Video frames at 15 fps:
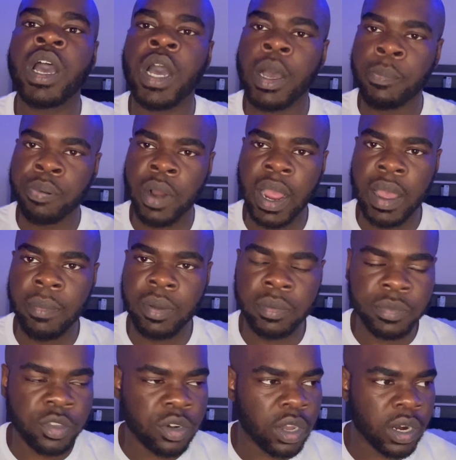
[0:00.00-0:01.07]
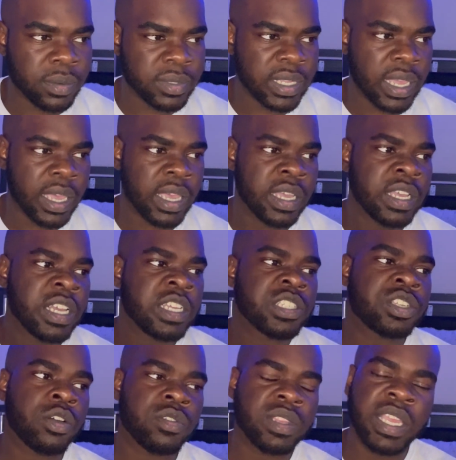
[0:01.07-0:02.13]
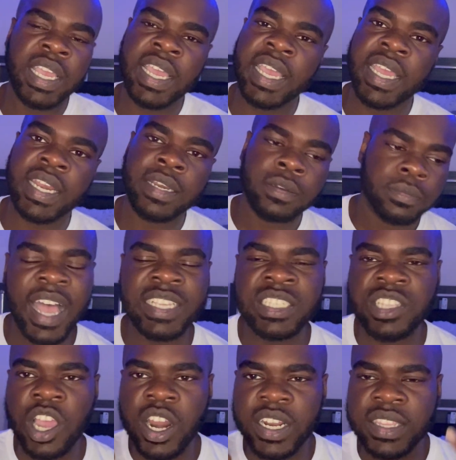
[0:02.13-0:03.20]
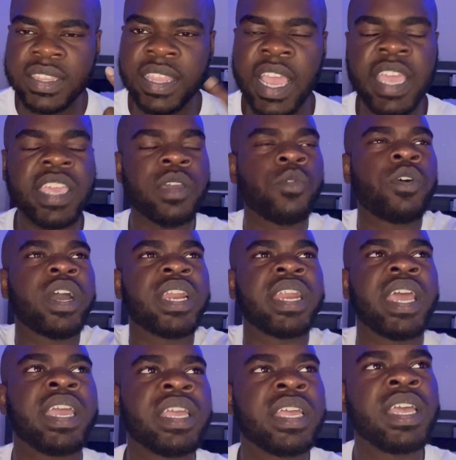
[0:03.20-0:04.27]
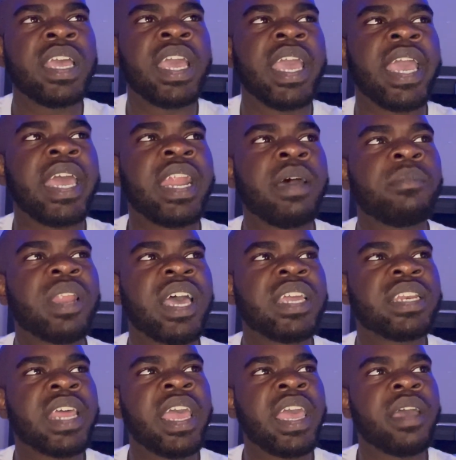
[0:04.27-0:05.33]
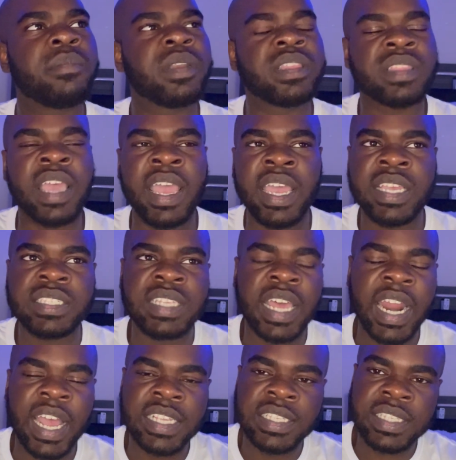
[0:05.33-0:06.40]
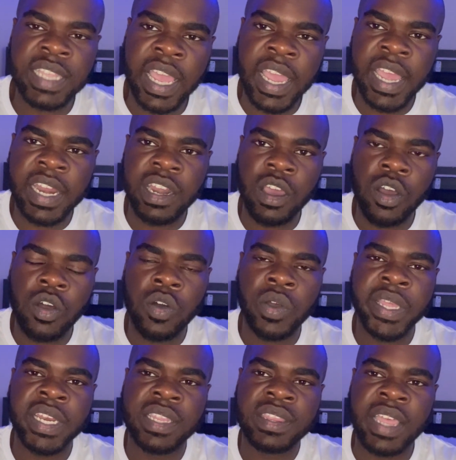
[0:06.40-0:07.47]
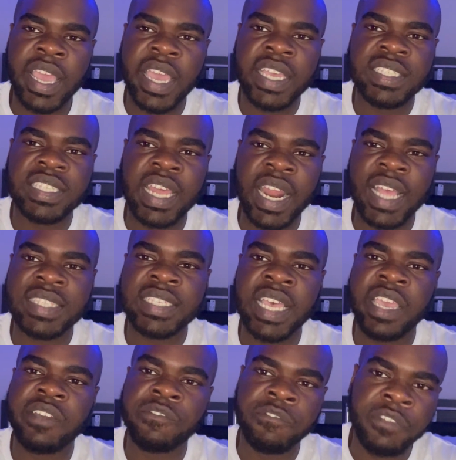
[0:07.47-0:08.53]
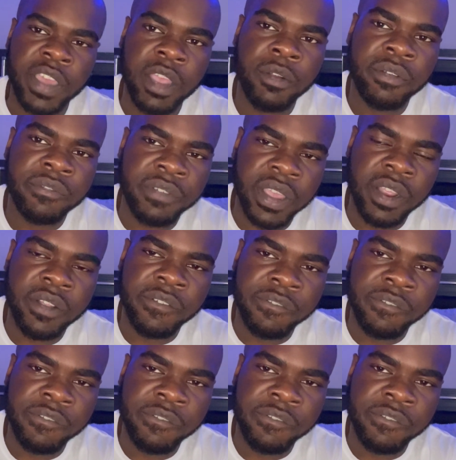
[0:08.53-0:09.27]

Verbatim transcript: a problem. You know what I'm saying? So then I started thinking one day and I'm like, damn, the things that I stand on and the things that I take very, very,